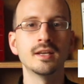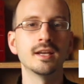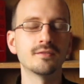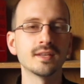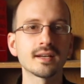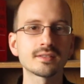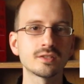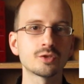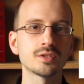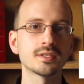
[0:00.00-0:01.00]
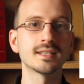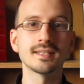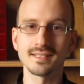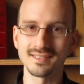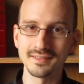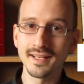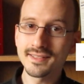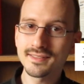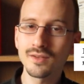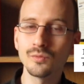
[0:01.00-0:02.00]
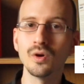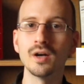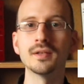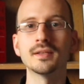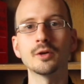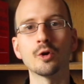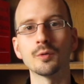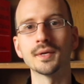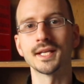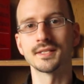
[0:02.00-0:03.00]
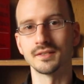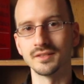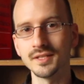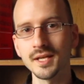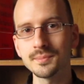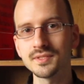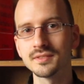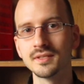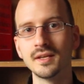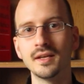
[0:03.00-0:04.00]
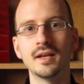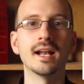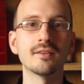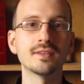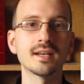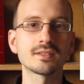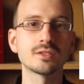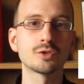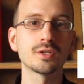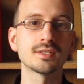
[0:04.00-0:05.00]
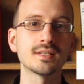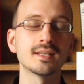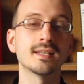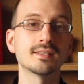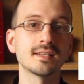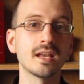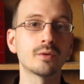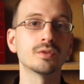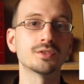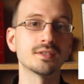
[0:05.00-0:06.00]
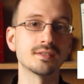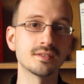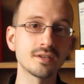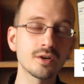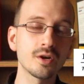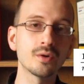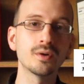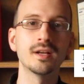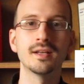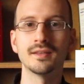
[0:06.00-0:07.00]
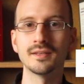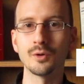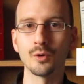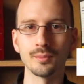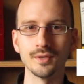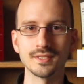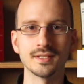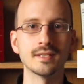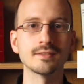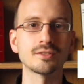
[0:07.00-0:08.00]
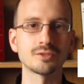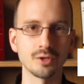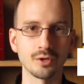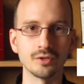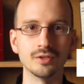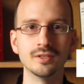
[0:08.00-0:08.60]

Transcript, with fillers: If the eccentricity is less than 1, the orbit is an ellipse, and if the eccentricity is equal to 0, the orbit is a circle.